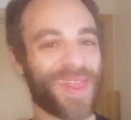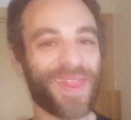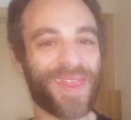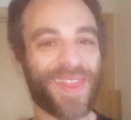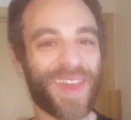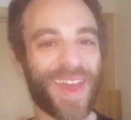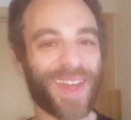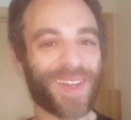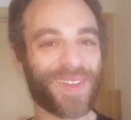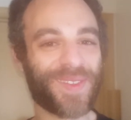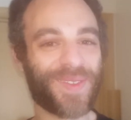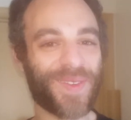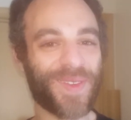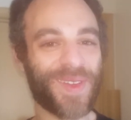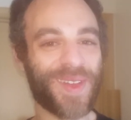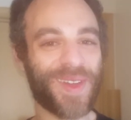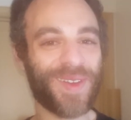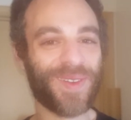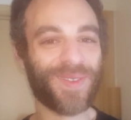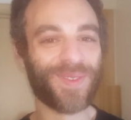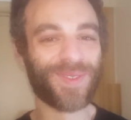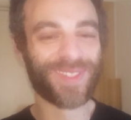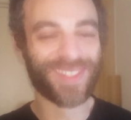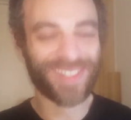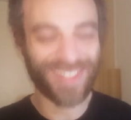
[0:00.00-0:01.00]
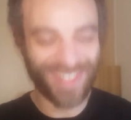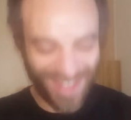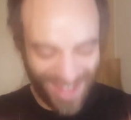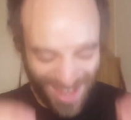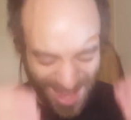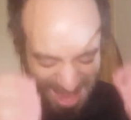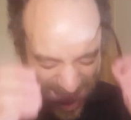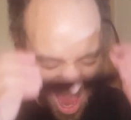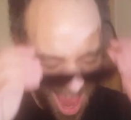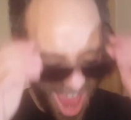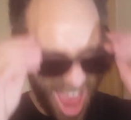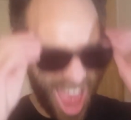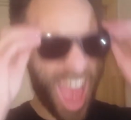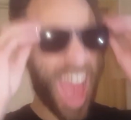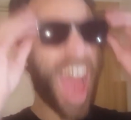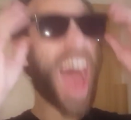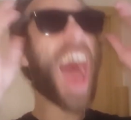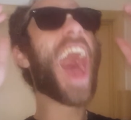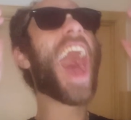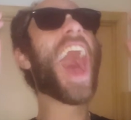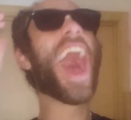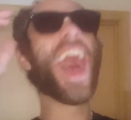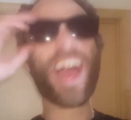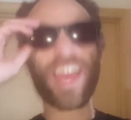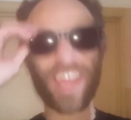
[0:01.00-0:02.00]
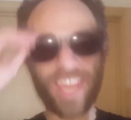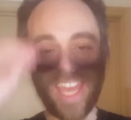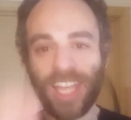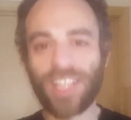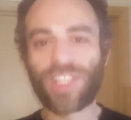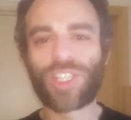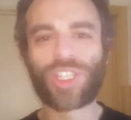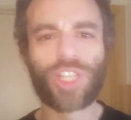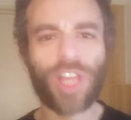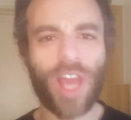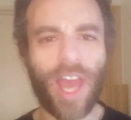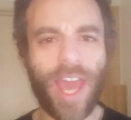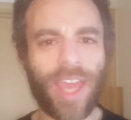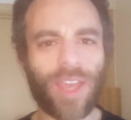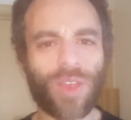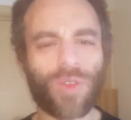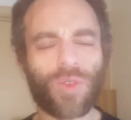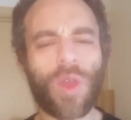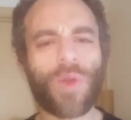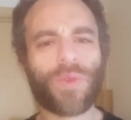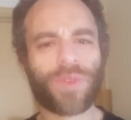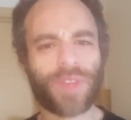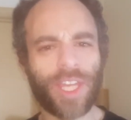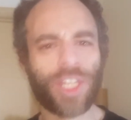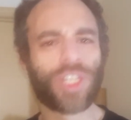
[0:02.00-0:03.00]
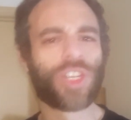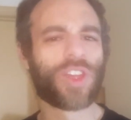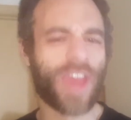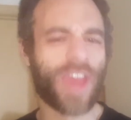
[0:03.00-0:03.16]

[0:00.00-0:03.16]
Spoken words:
that grows. It's giant growth. Get your